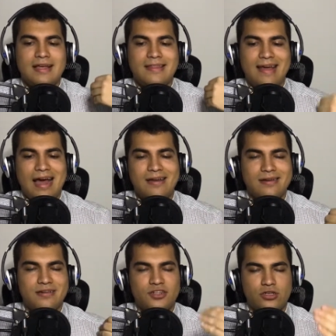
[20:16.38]
that
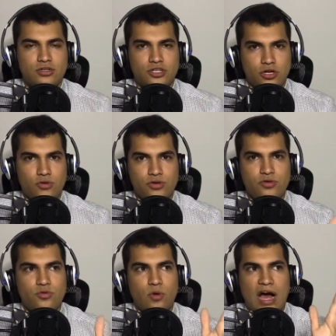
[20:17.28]
should show
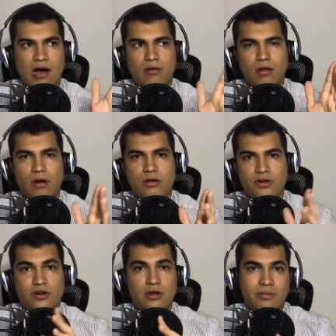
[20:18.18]
you how long you're
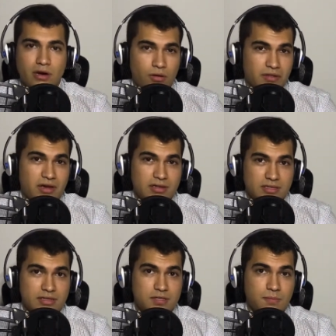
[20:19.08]
going to be holding on to
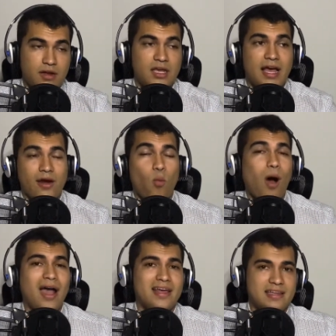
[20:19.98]
this money and
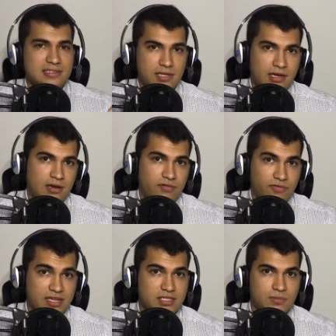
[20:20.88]
why it is an
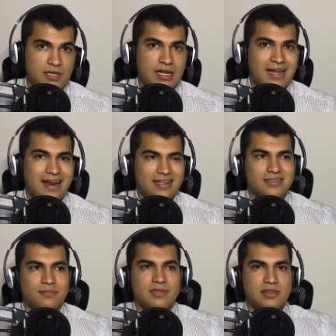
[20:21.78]
investment and not
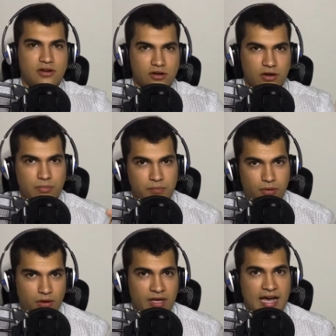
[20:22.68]
something that you're going to be
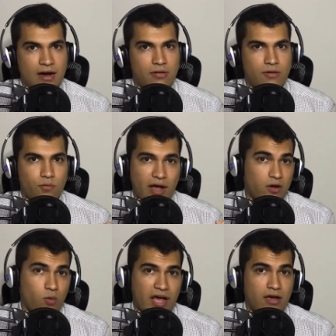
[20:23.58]
pulling out right
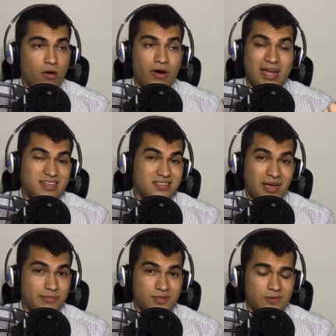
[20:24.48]
away or
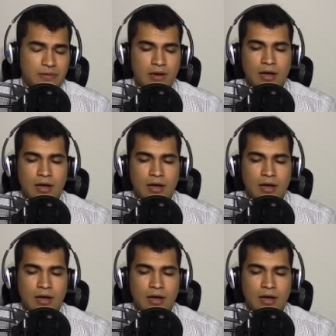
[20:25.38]
anytime soon.